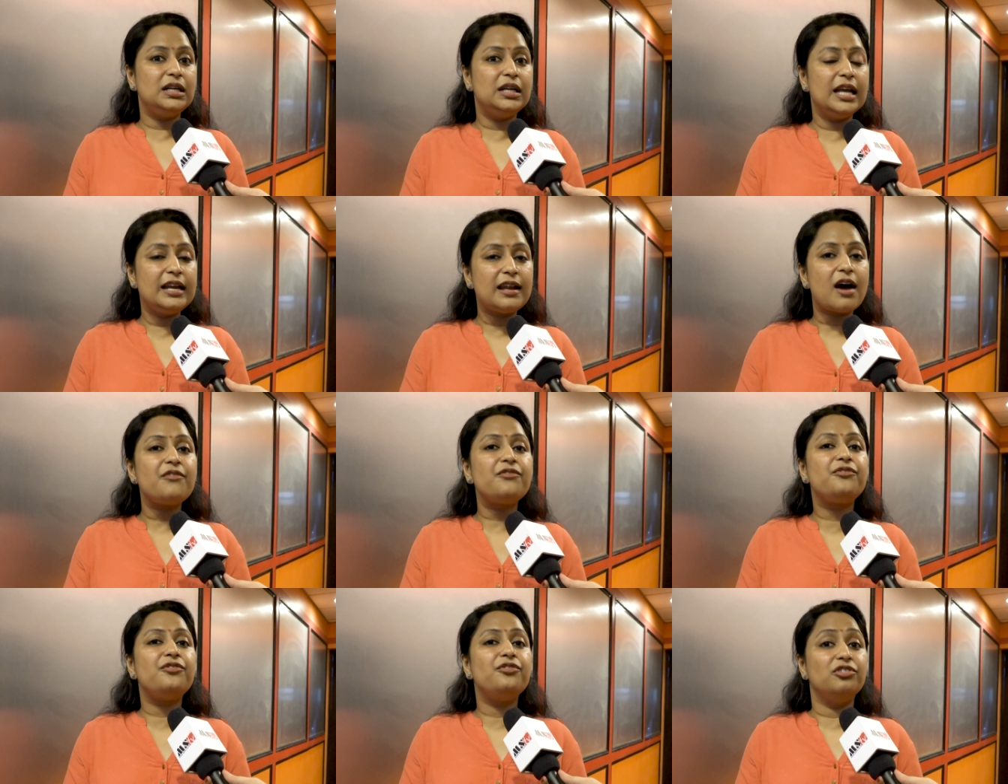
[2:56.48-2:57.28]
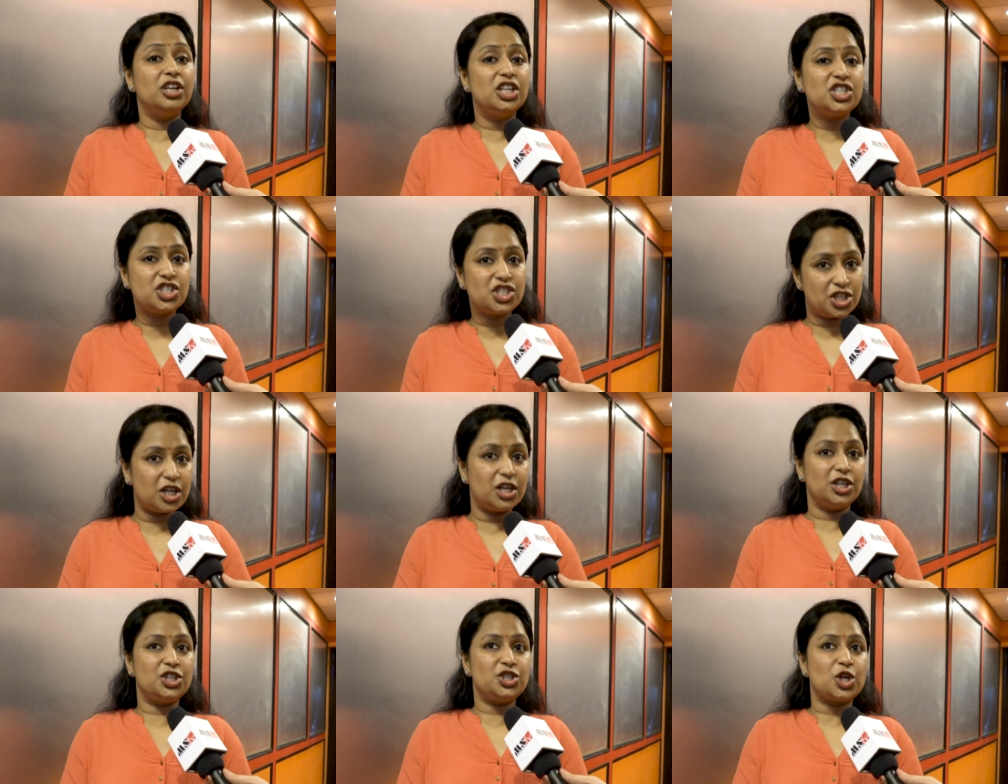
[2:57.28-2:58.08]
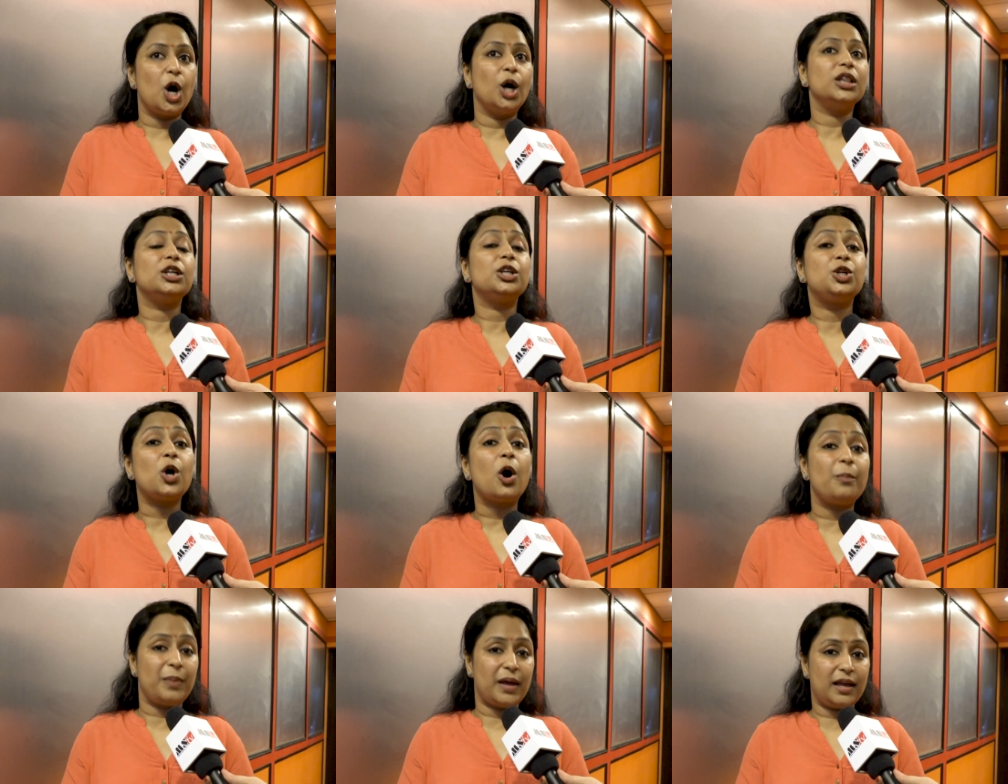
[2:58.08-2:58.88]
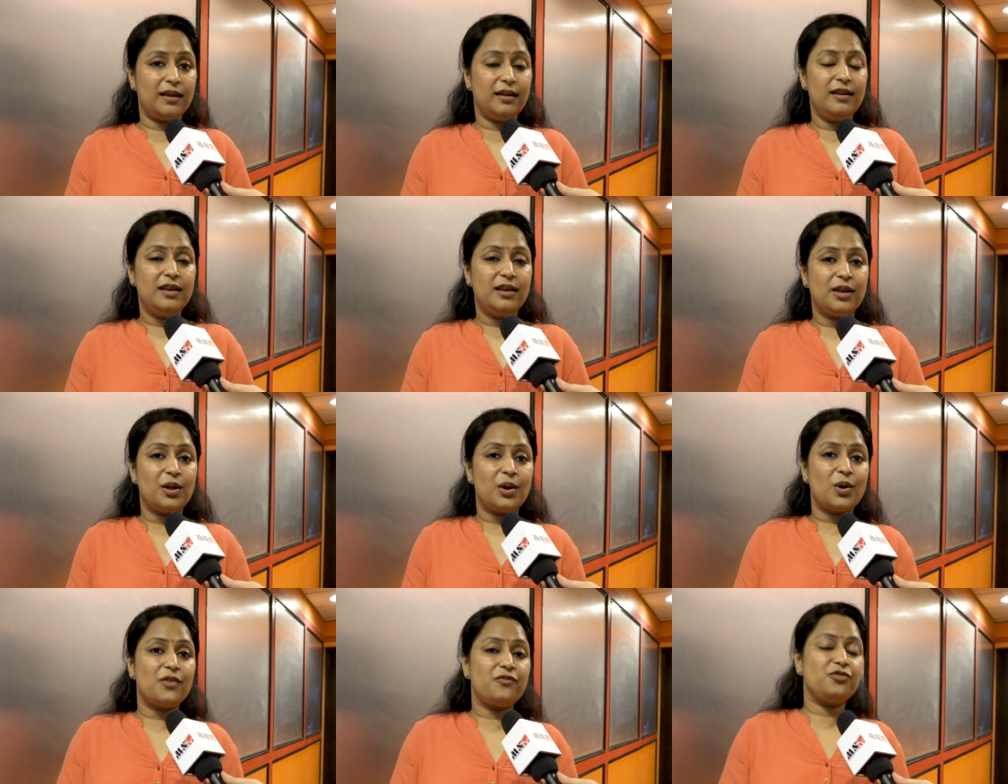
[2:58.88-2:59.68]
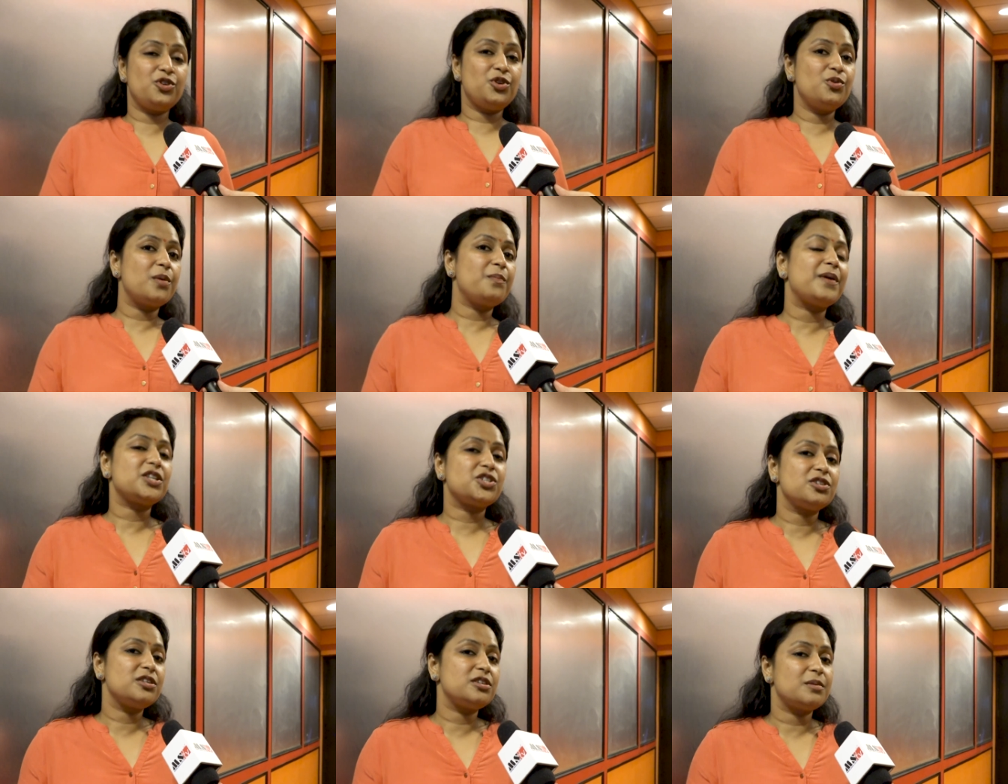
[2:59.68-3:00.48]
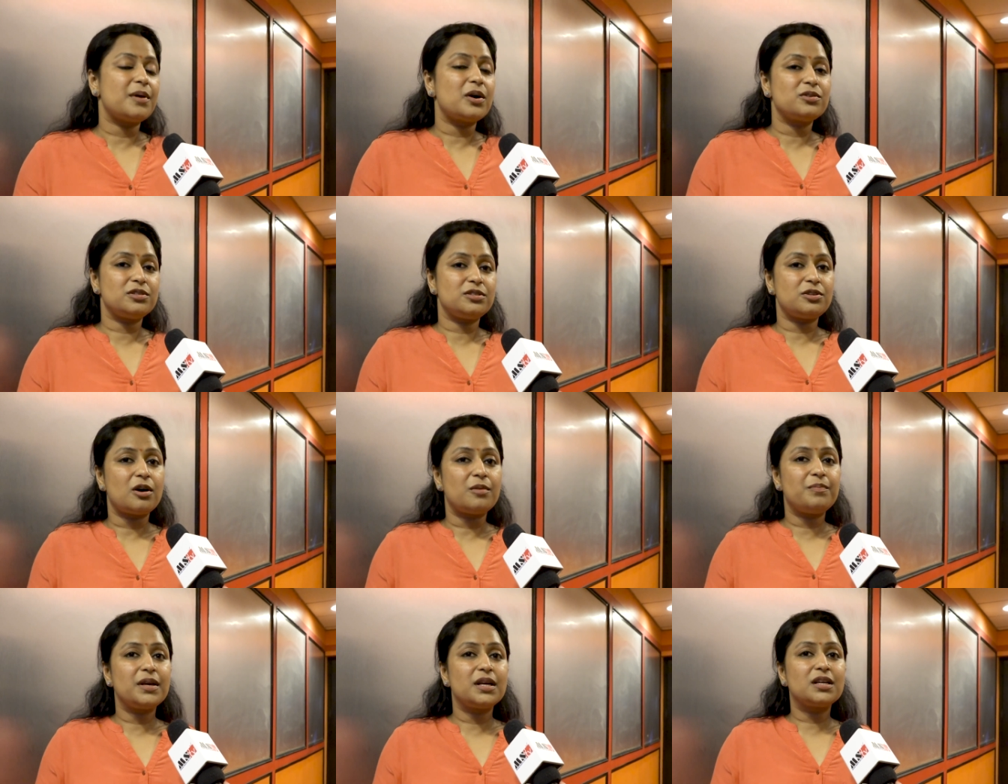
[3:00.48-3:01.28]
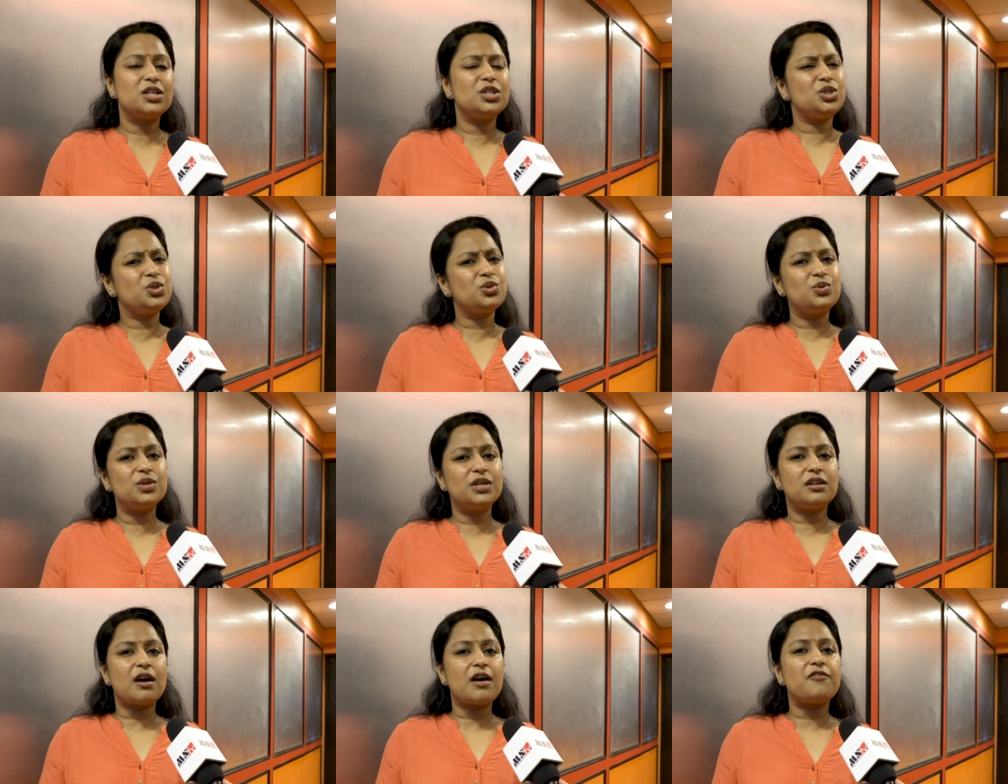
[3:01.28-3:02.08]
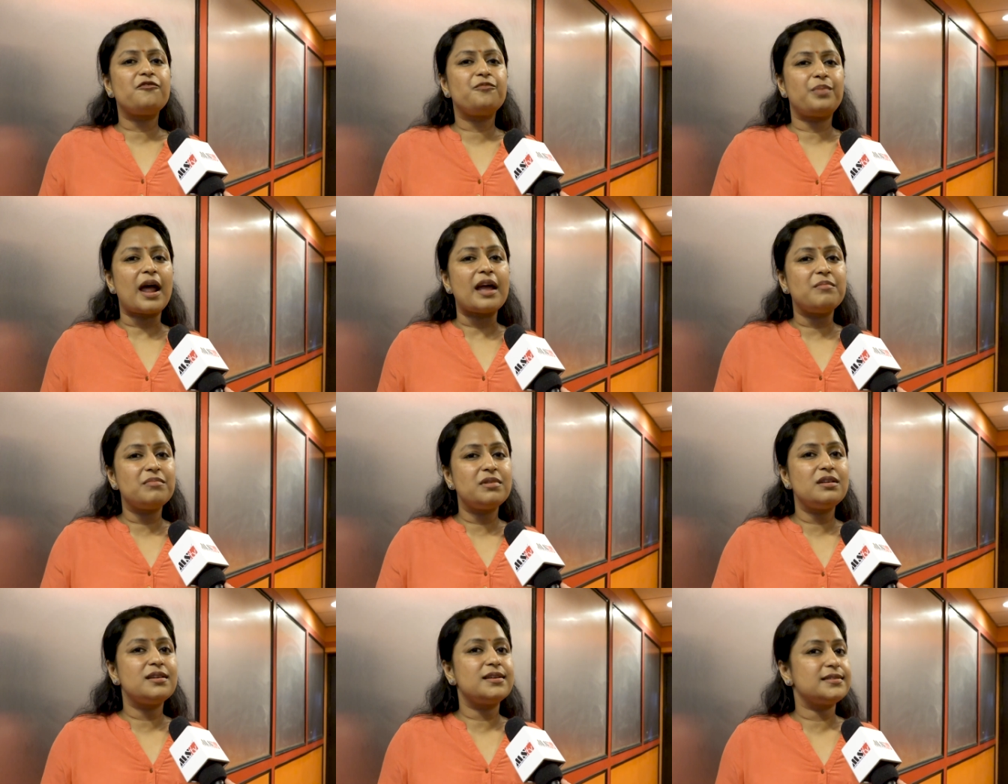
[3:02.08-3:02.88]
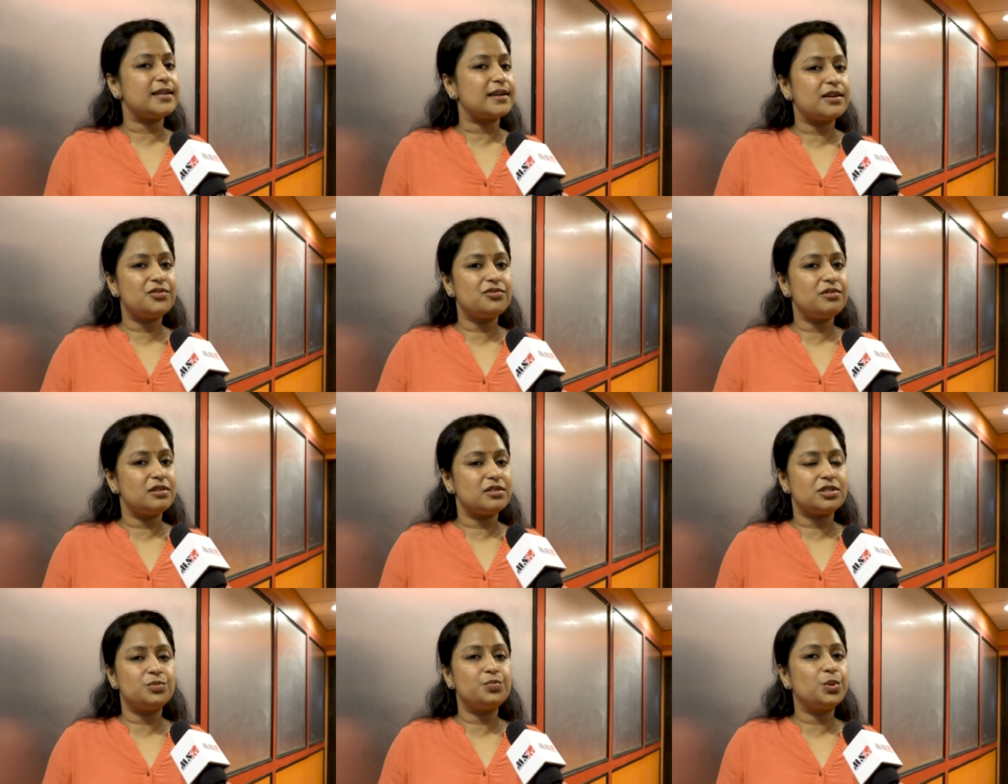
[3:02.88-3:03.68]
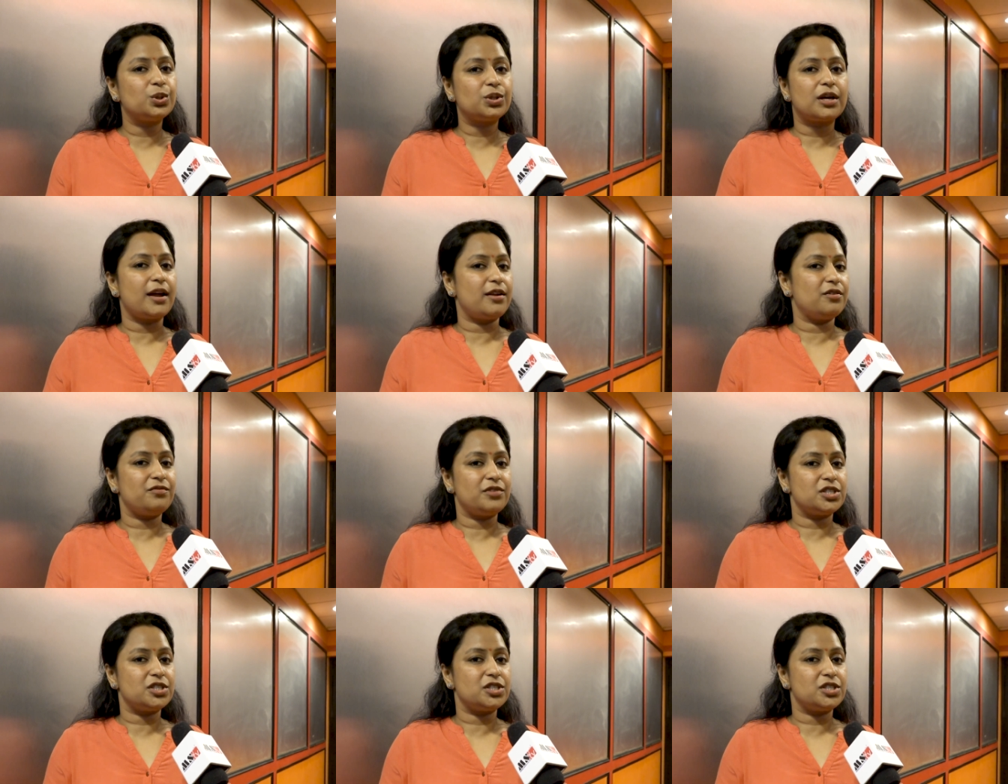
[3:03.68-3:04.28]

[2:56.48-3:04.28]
enough research on the topic. You know, if you are passionate about a topic, do enough primary and secondary research, both kind of